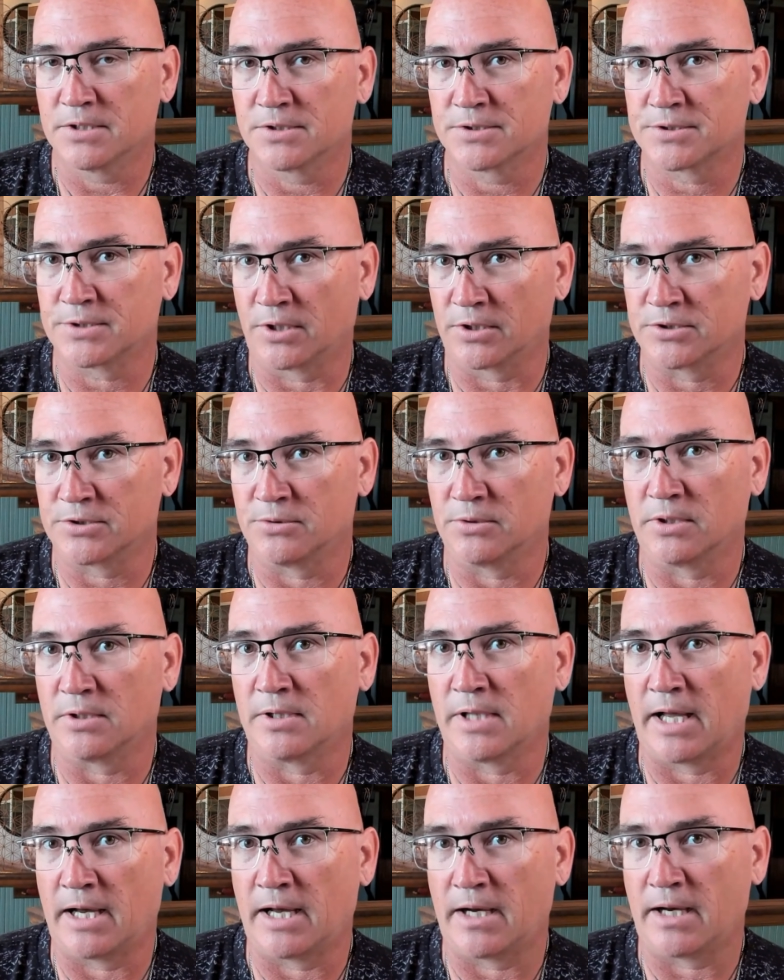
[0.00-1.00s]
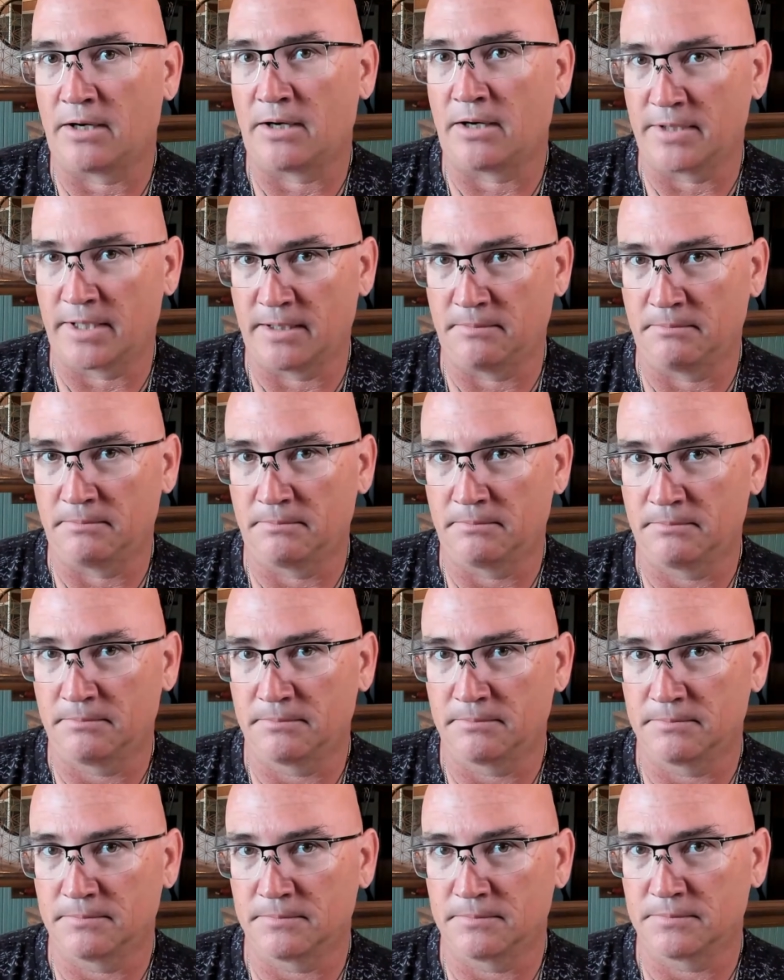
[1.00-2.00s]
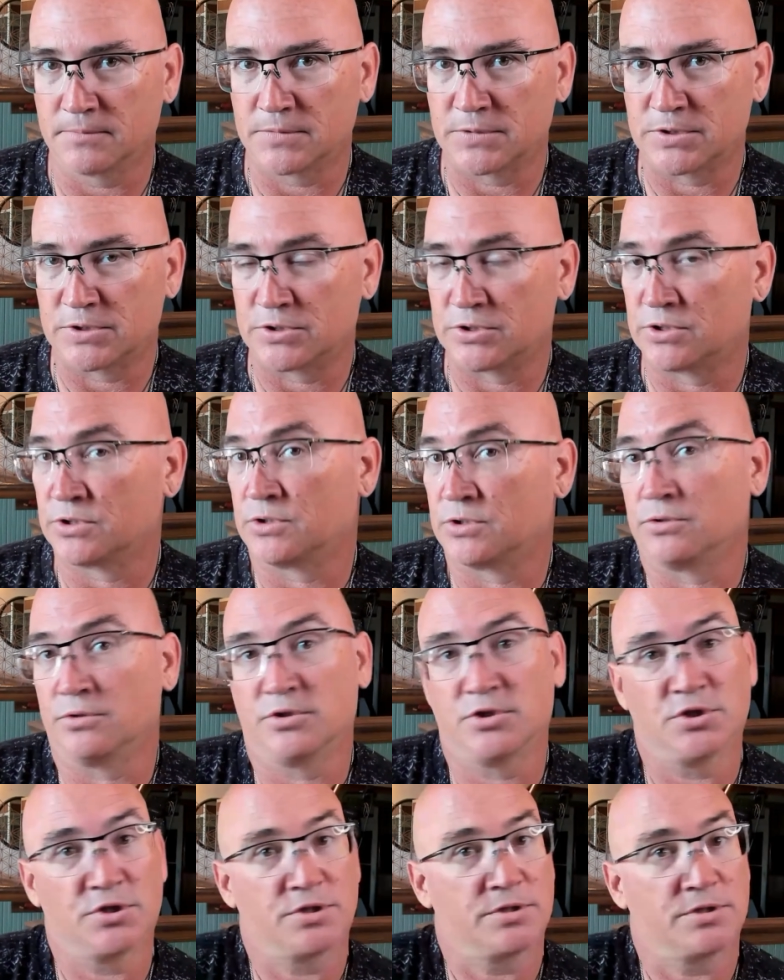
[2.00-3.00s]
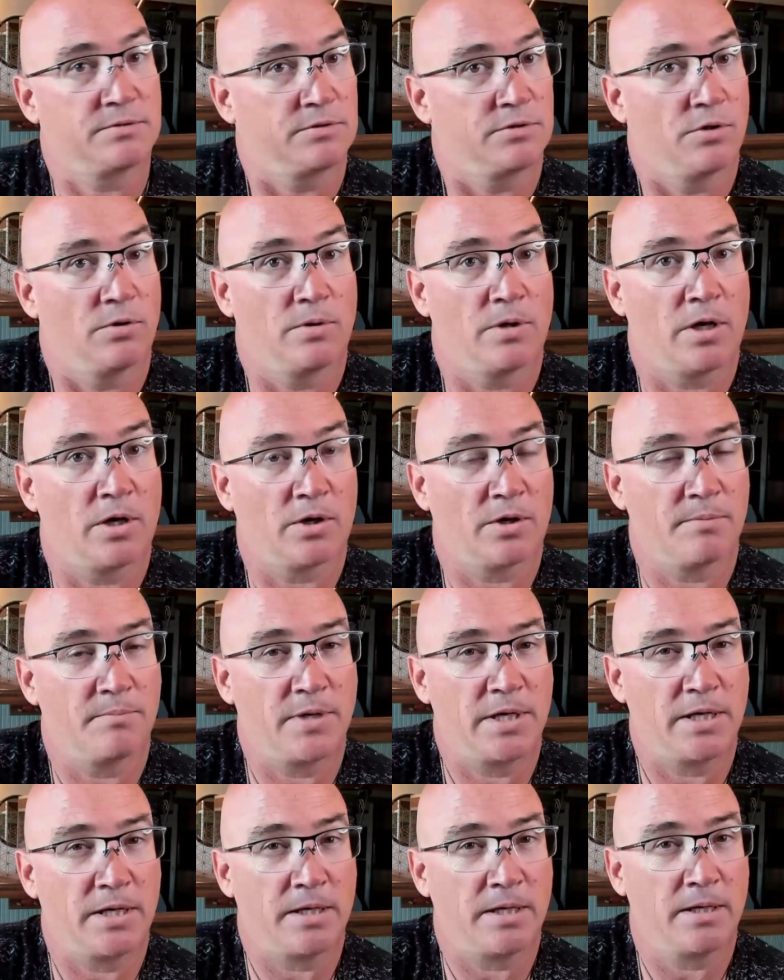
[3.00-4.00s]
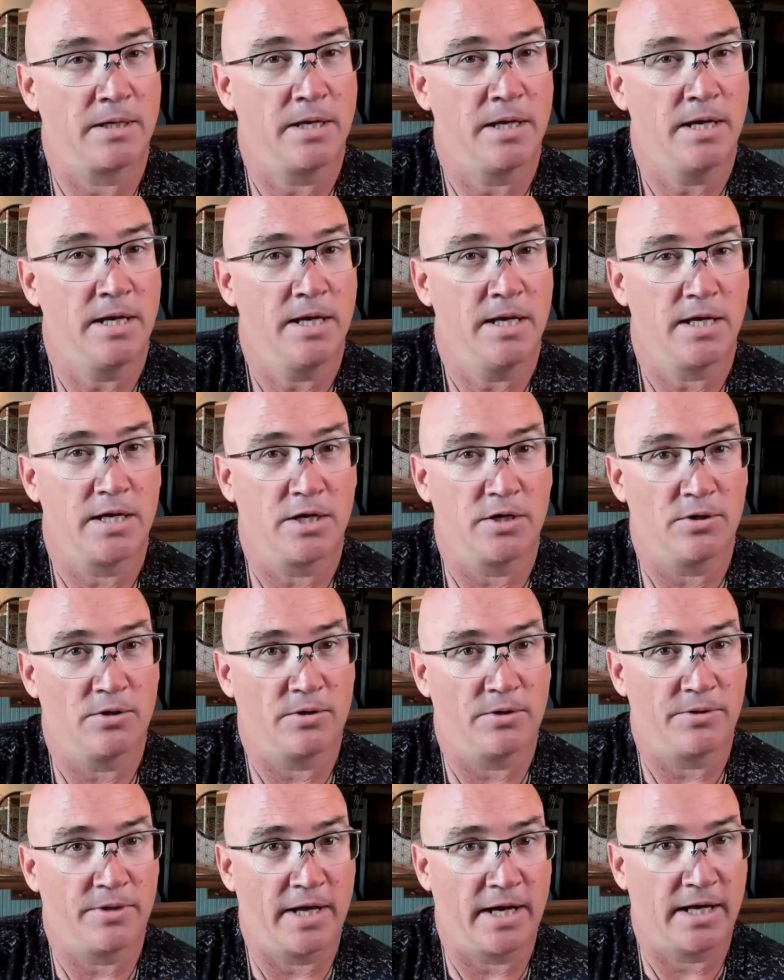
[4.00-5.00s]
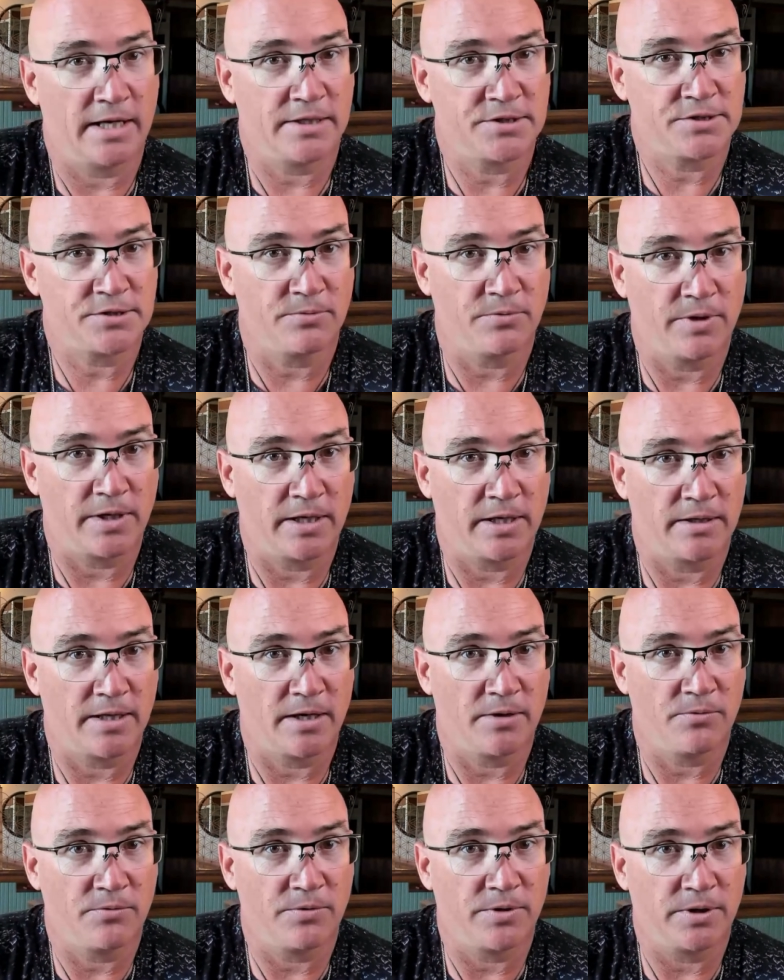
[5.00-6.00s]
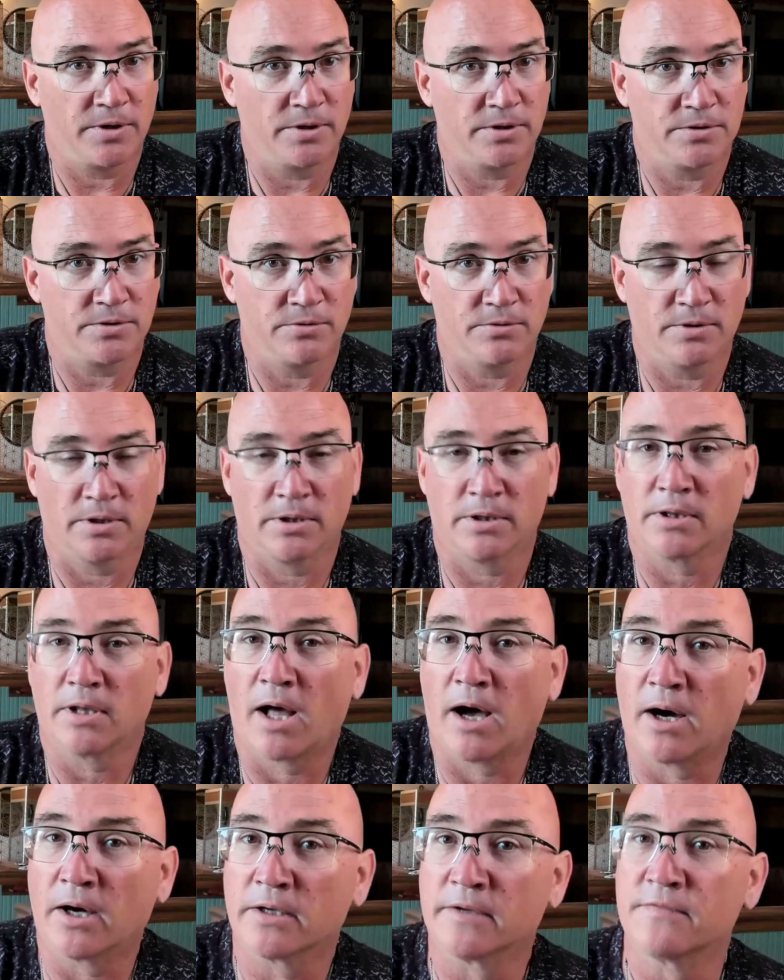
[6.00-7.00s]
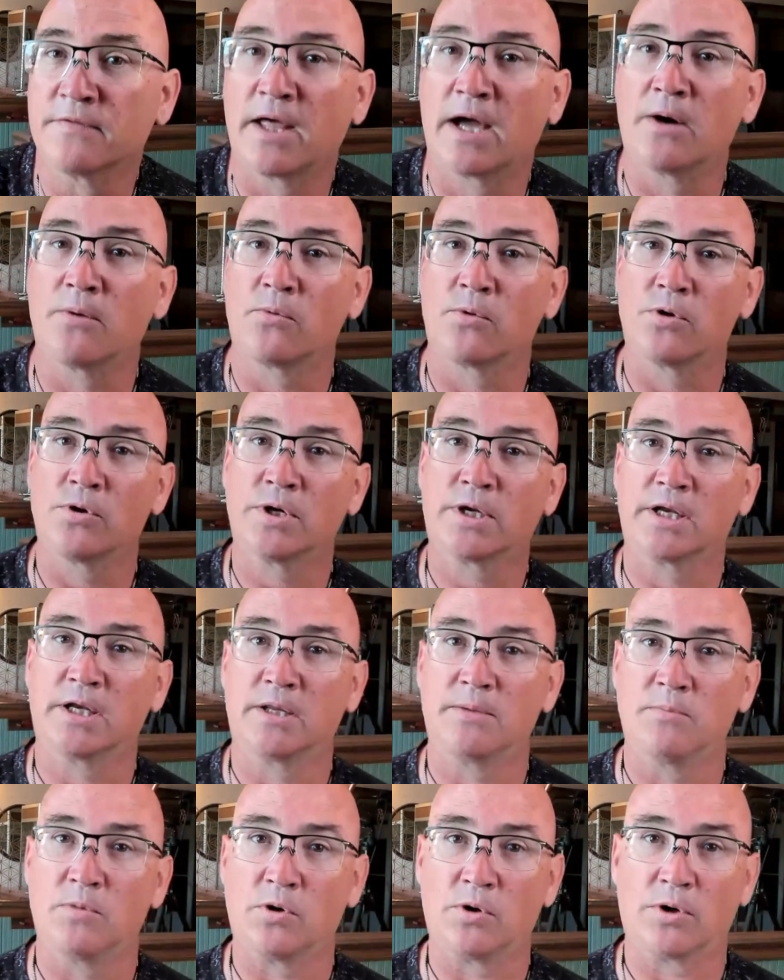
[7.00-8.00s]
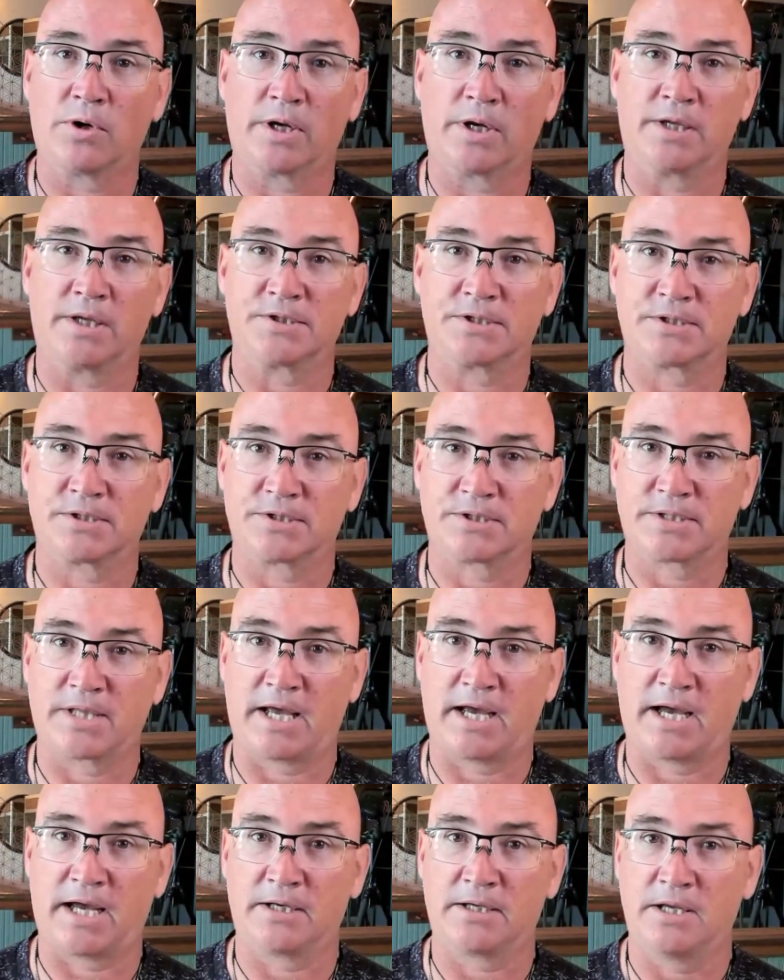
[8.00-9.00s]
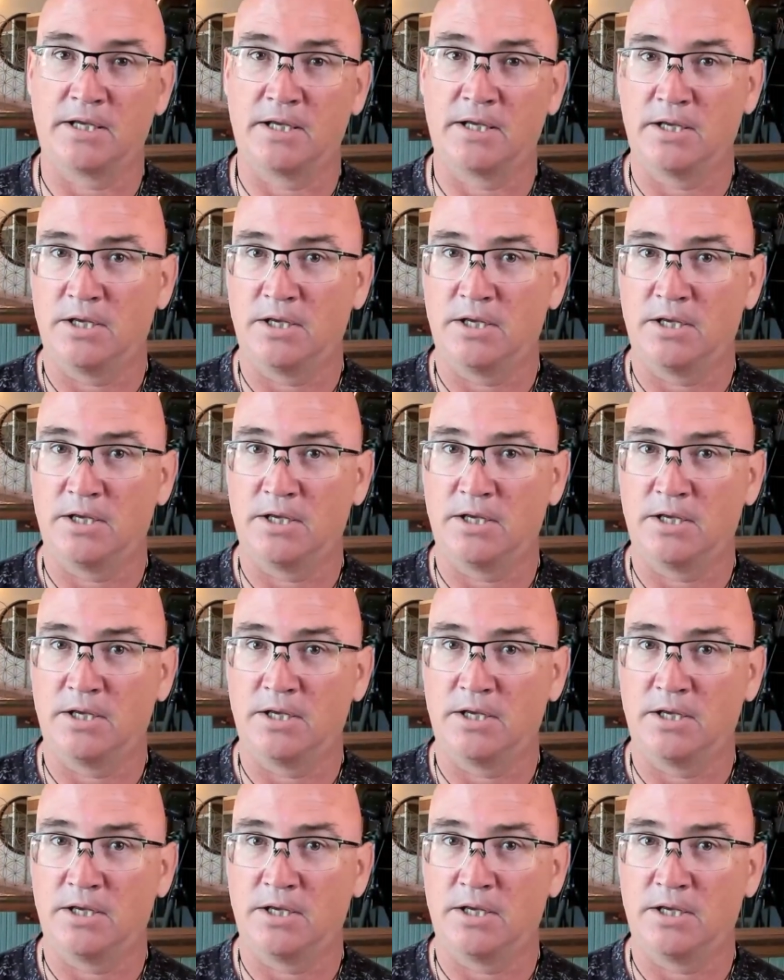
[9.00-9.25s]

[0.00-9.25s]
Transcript: start to allow them to just no longer be you know and that is the way that we do a lot of that work anymore is is that